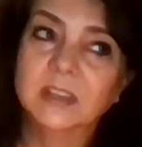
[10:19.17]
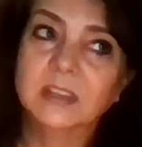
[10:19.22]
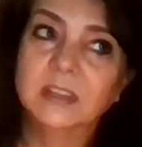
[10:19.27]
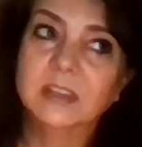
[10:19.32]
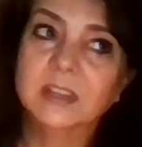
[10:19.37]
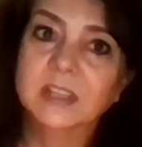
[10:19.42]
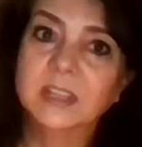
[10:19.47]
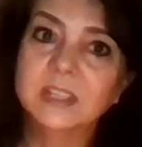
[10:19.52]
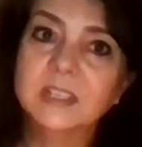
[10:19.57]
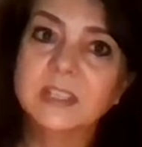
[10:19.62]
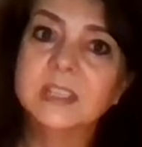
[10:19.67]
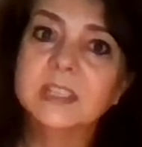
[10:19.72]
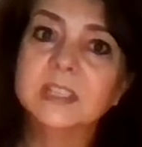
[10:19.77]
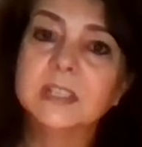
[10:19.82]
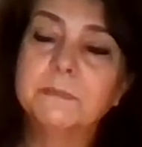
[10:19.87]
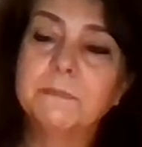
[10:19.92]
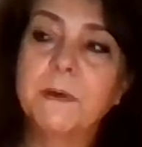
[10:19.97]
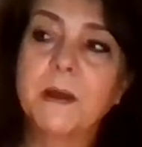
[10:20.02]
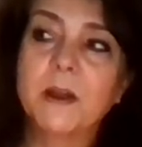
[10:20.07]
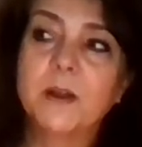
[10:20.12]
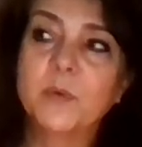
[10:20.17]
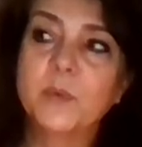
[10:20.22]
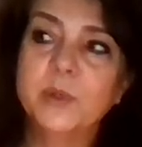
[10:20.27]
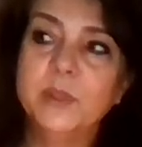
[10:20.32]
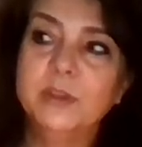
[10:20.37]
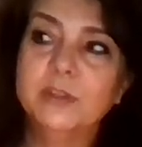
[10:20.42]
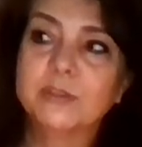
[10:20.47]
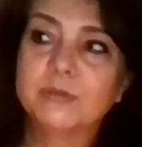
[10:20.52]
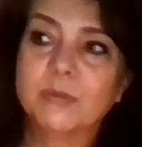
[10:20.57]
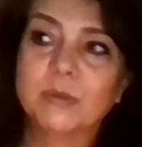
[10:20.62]
This is the part where
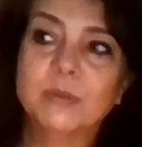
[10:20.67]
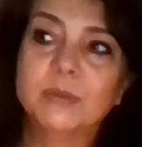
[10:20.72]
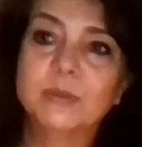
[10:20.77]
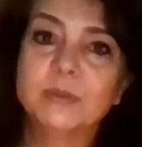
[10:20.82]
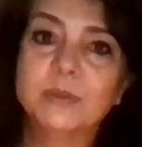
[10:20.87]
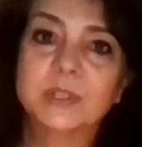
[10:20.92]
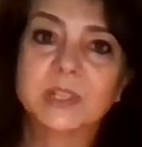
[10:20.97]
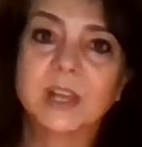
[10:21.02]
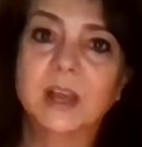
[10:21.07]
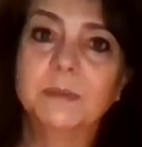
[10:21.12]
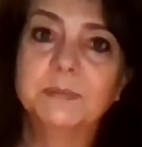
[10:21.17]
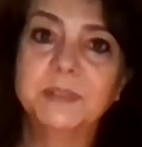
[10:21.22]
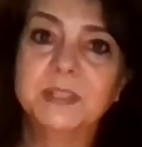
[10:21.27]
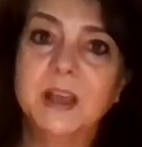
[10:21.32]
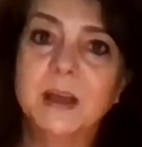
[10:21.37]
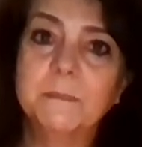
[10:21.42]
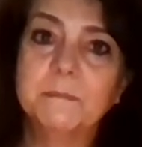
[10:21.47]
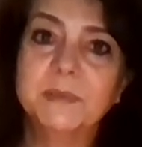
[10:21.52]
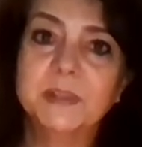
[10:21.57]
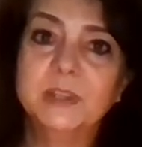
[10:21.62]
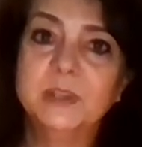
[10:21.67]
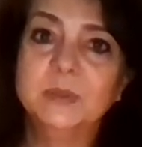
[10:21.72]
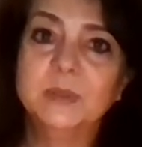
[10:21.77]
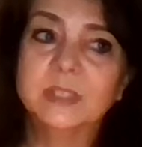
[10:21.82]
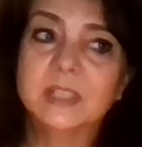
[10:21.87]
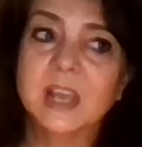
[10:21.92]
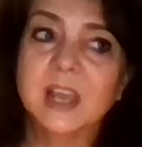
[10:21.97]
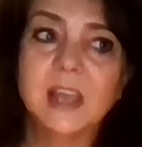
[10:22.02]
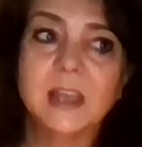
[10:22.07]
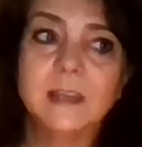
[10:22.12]
you throw those cups up and you
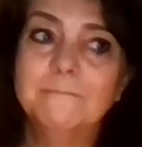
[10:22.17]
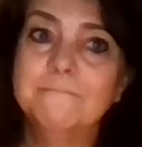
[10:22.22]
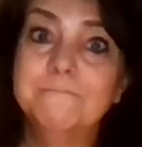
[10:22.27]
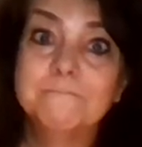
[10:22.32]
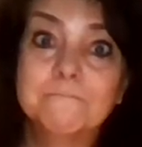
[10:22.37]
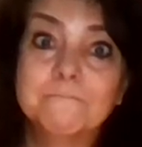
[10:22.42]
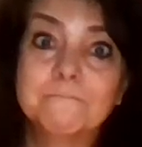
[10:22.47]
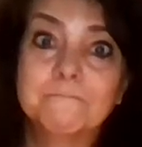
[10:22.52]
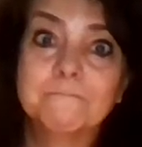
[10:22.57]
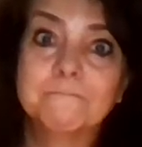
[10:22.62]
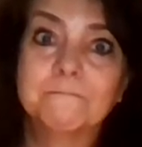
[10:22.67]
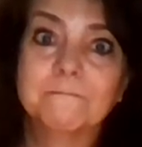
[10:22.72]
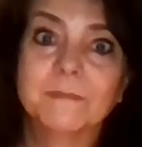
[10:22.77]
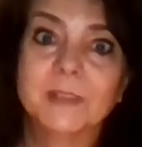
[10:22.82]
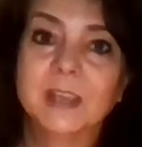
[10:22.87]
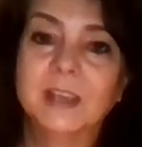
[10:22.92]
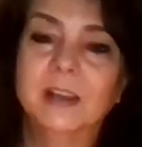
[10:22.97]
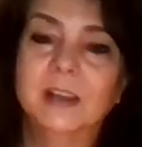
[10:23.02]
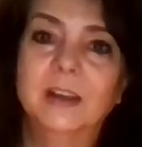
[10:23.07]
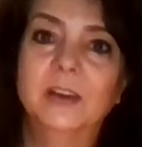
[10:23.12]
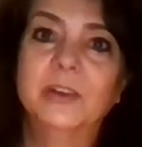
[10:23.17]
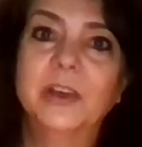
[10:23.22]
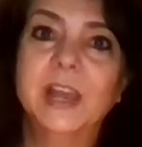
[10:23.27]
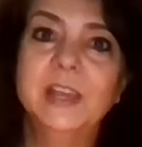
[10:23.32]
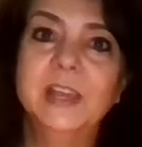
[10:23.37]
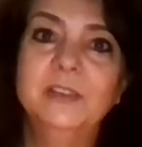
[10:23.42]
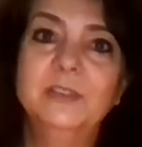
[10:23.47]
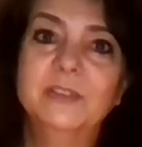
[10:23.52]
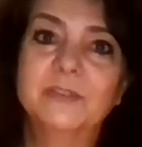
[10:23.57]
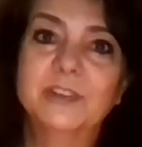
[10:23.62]
say, okay,
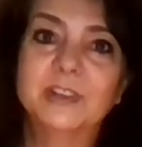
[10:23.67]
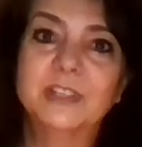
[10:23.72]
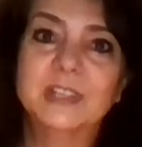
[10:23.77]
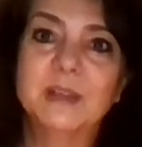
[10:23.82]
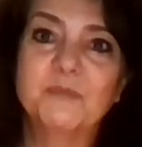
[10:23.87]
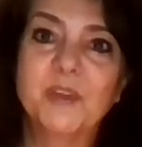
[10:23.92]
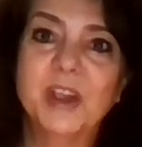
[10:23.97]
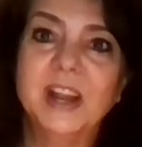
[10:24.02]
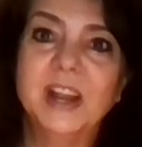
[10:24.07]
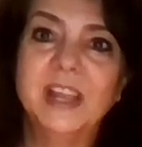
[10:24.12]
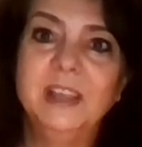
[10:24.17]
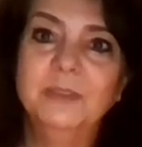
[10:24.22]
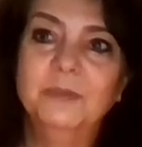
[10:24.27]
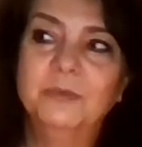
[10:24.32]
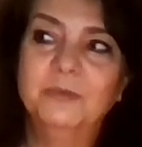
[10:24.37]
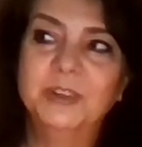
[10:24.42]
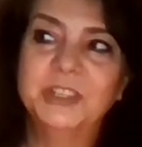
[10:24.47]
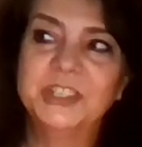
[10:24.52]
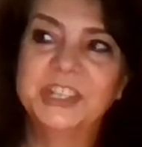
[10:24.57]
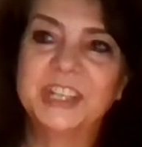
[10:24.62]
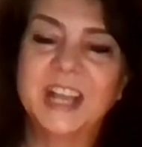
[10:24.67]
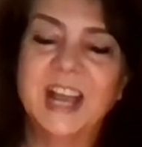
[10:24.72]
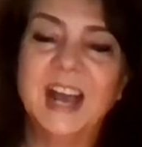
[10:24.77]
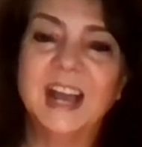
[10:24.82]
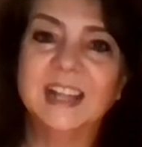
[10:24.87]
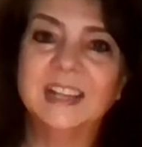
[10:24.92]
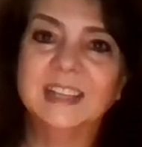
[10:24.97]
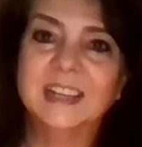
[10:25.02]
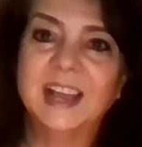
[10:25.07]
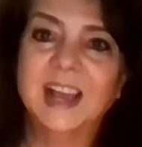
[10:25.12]
universe, I'm ready. What you
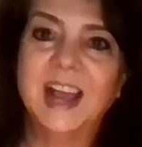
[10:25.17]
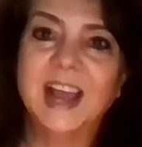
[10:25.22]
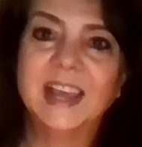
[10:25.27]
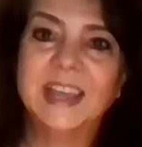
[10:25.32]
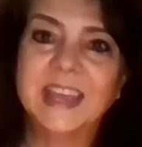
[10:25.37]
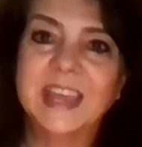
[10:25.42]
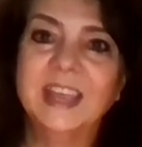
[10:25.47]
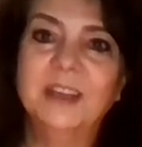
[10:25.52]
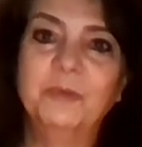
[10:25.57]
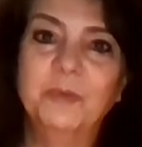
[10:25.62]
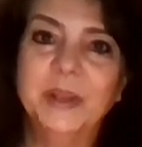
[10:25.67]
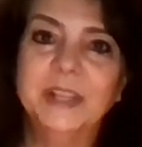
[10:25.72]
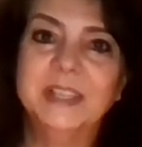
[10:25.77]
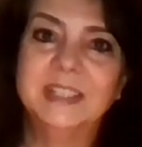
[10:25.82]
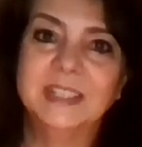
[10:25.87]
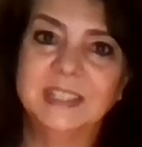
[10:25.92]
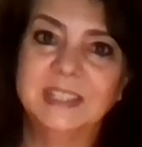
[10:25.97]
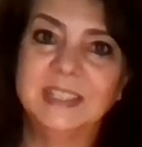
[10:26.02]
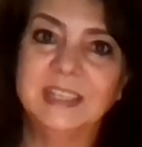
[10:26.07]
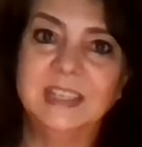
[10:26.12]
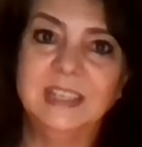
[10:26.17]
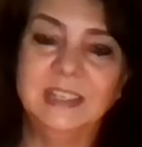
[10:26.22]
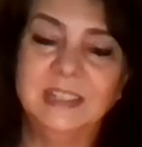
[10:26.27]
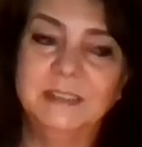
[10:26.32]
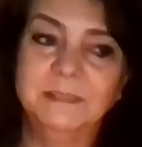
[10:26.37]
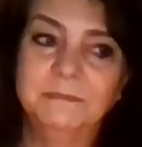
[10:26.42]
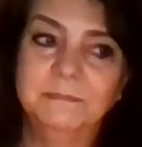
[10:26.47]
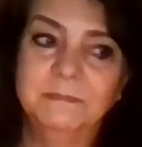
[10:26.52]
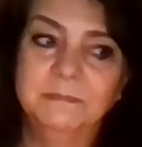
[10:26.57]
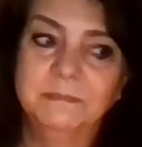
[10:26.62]
got? I can't wait to see.
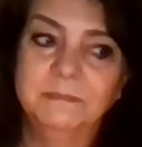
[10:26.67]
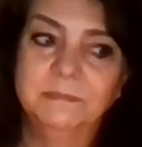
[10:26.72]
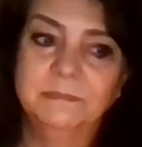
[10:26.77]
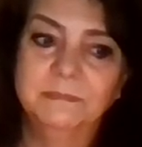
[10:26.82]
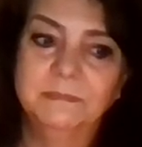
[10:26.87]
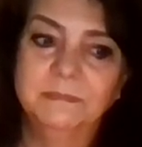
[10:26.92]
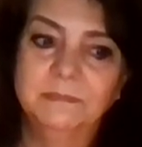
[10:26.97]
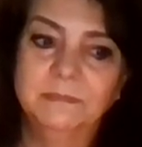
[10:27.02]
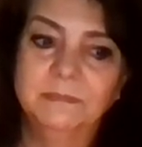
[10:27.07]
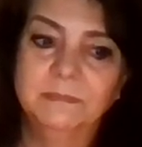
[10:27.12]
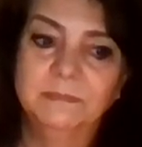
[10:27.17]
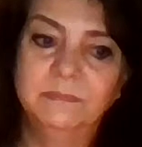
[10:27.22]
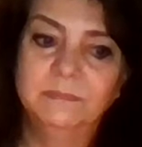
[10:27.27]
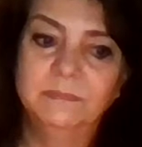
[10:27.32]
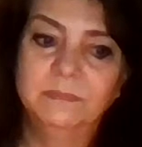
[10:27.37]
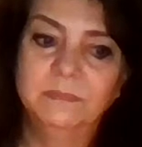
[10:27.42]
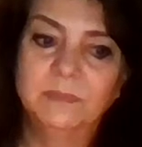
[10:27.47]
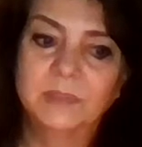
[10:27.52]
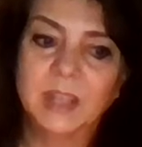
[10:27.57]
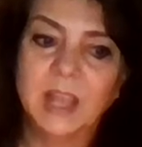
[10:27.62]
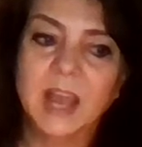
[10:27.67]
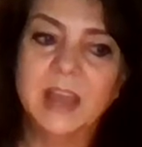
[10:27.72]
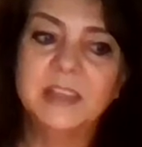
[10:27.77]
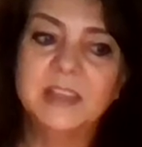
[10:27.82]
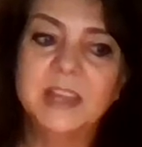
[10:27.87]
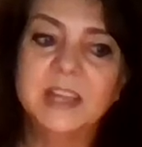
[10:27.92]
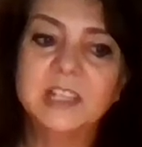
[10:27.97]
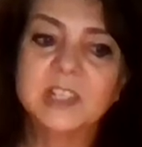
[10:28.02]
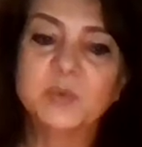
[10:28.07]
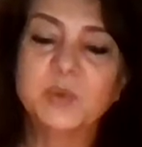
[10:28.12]
I
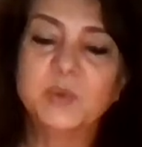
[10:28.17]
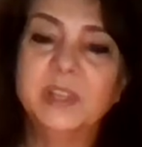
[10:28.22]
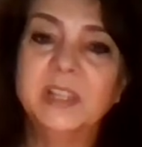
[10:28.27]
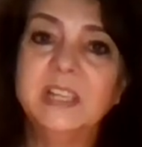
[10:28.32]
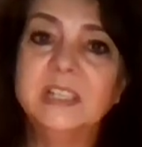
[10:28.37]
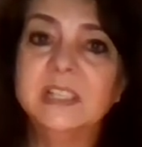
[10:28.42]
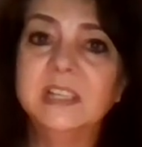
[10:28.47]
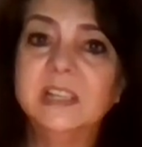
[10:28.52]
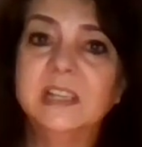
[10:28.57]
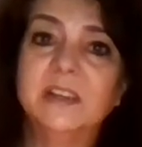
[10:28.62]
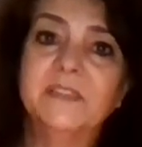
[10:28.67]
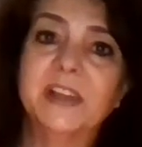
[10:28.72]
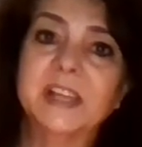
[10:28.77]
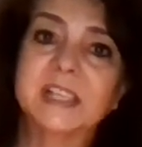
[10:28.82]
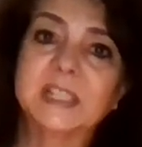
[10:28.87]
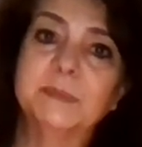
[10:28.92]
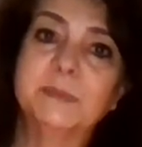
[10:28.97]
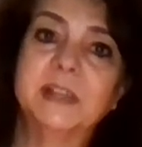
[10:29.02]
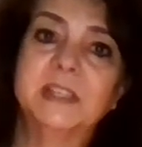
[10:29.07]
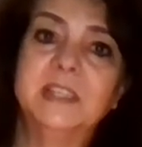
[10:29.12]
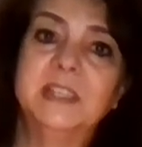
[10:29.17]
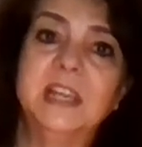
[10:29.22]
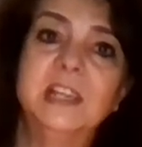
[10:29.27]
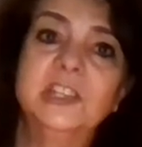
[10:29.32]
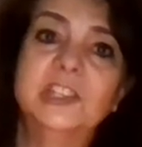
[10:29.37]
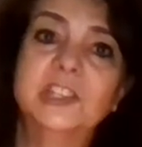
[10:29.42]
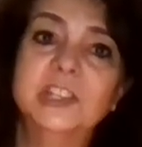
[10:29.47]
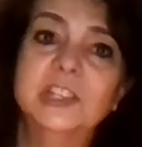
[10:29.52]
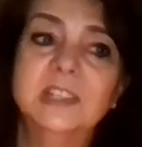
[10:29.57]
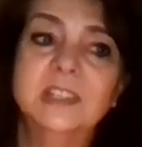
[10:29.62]
think it's releasing of
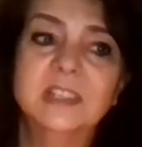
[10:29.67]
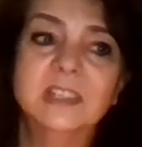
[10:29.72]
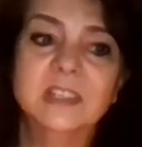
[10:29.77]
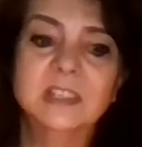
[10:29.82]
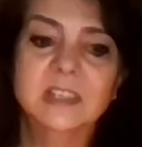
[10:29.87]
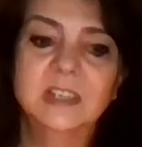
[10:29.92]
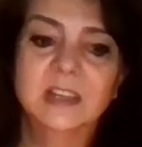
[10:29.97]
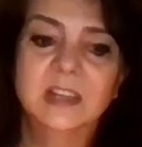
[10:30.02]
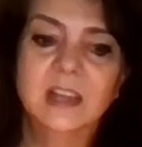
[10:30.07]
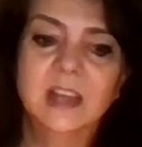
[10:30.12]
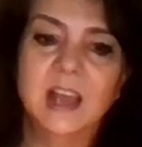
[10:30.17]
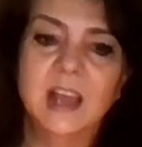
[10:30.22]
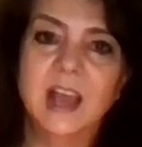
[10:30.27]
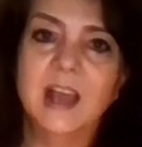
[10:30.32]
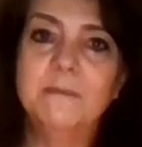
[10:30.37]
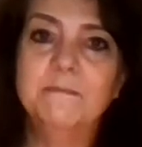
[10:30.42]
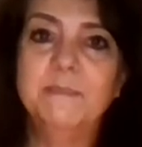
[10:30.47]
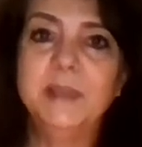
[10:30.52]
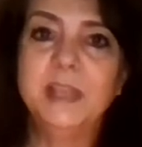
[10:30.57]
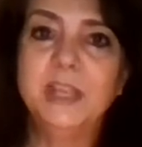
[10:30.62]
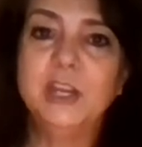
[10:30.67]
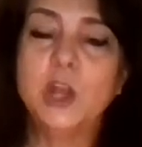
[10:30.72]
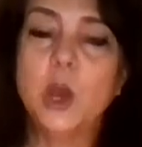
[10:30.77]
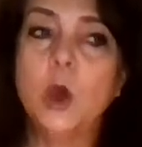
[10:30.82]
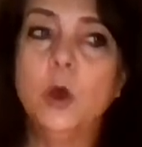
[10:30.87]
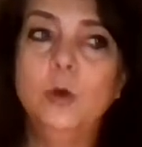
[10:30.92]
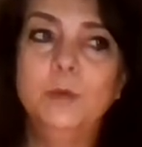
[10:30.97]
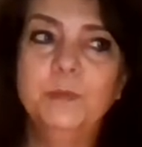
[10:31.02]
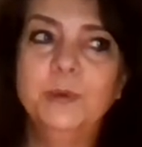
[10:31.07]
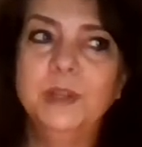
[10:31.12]
expectations and being
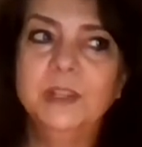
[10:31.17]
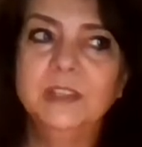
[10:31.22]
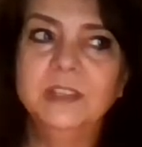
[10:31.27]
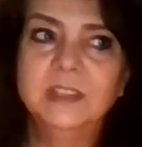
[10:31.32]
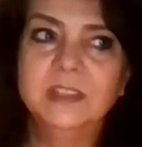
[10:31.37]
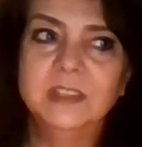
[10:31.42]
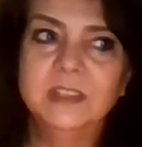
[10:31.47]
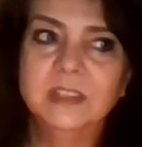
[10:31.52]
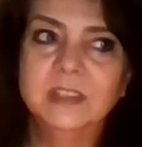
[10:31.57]
open